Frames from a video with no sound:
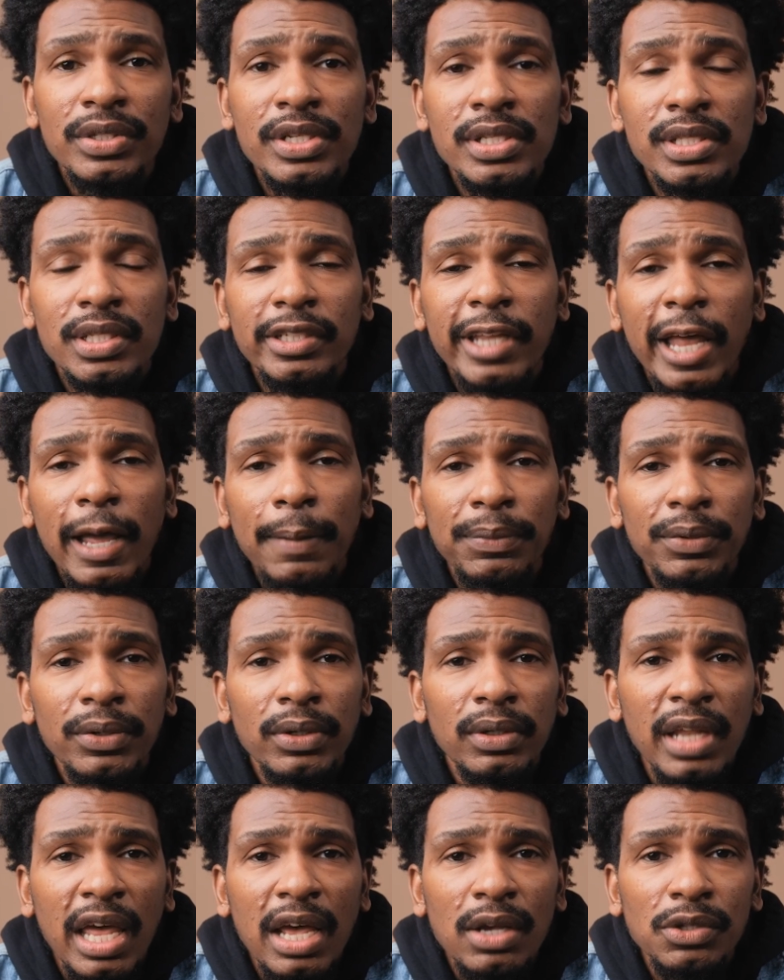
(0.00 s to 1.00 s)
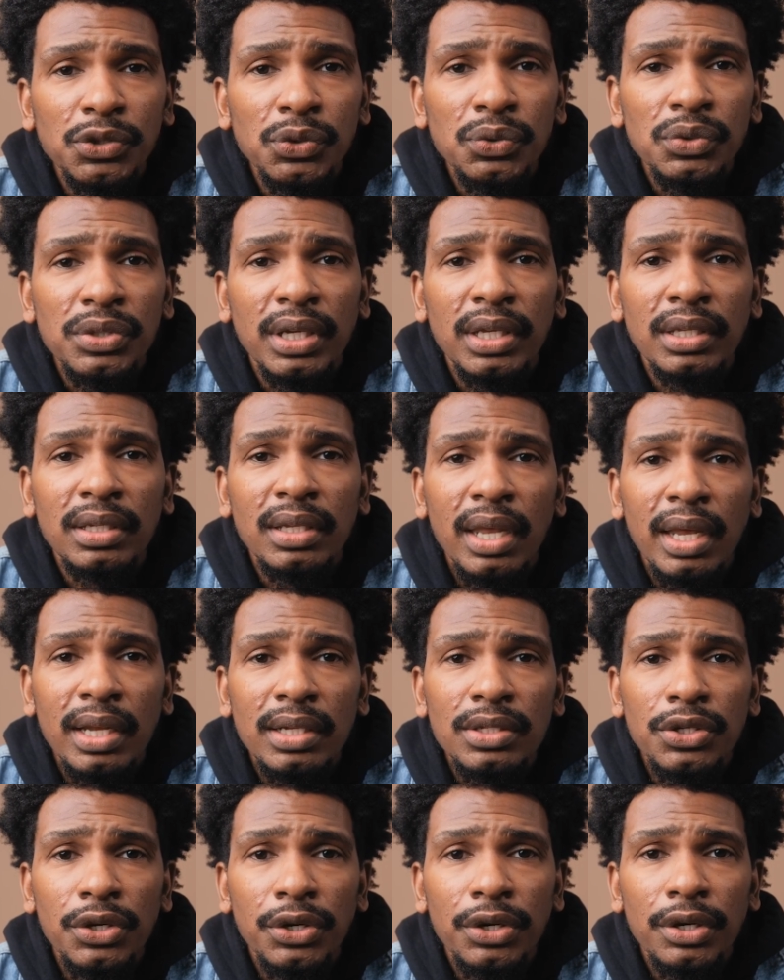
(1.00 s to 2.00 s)
This adapter allows you to
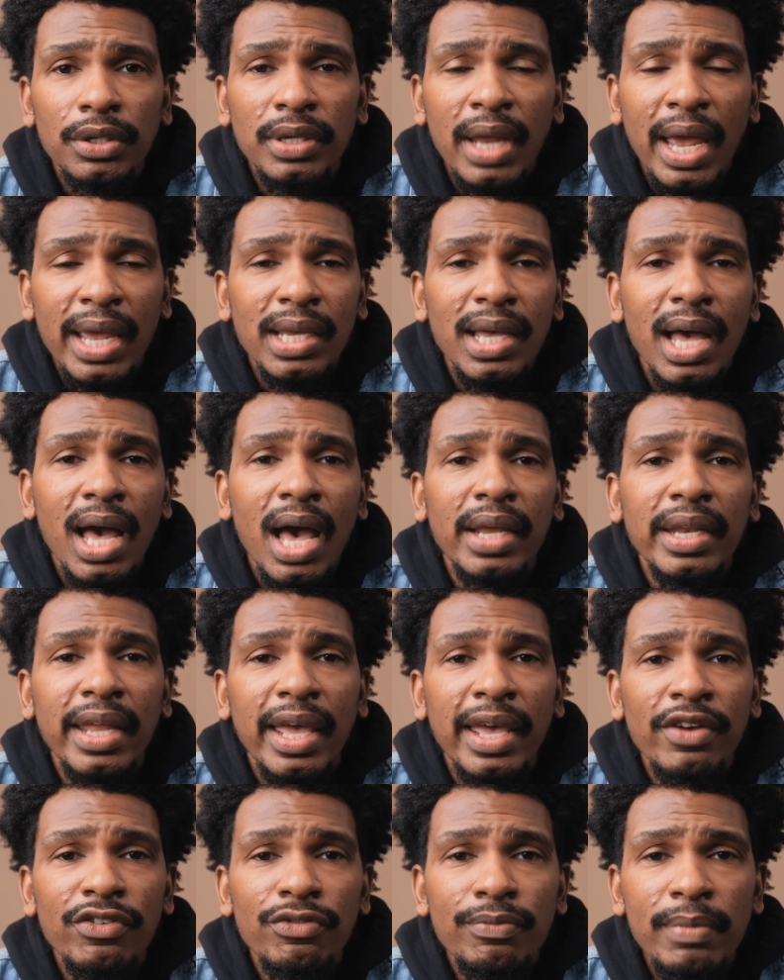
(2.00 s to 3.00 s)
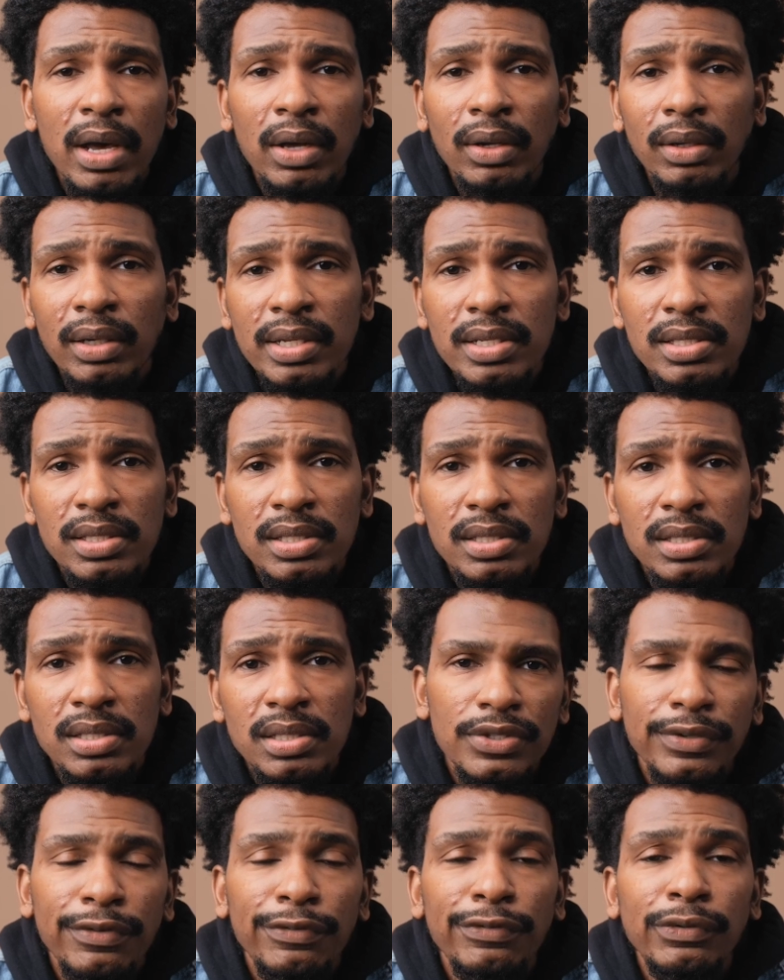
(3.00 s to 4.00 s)
connect your Nikon F mount lenses
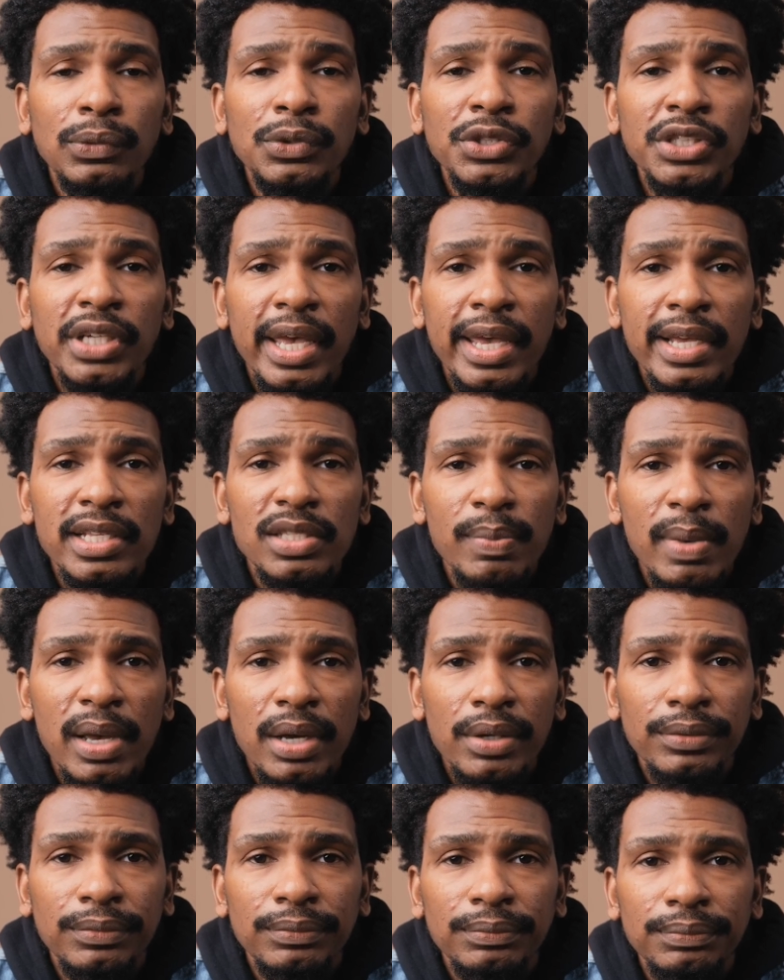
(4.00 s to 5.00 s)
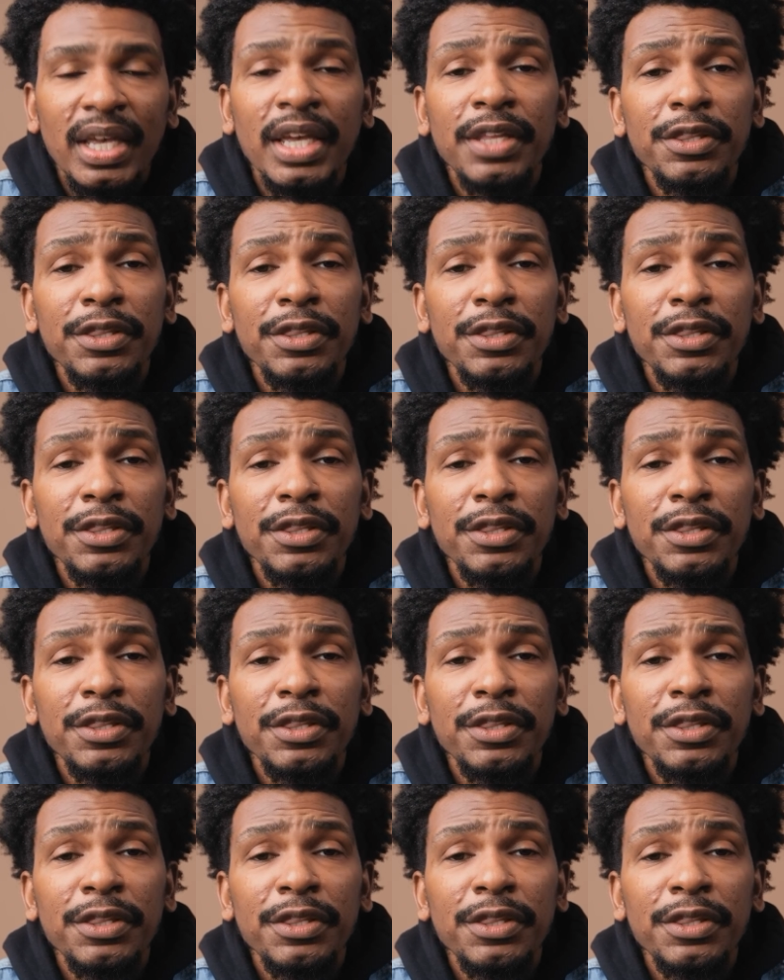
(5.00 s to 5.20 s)
to the Fuji X-mount.